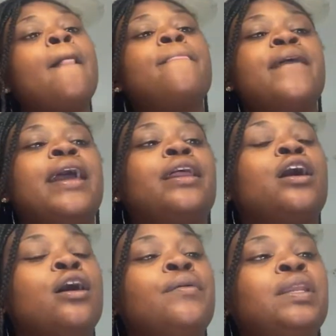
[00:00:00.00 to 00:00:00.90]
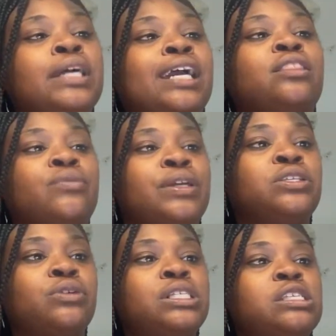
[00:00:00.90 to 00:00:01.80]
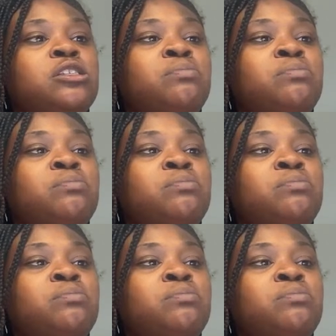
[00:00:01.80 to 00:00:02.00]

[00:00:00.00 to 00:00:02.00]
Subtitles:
then go and look at the resources,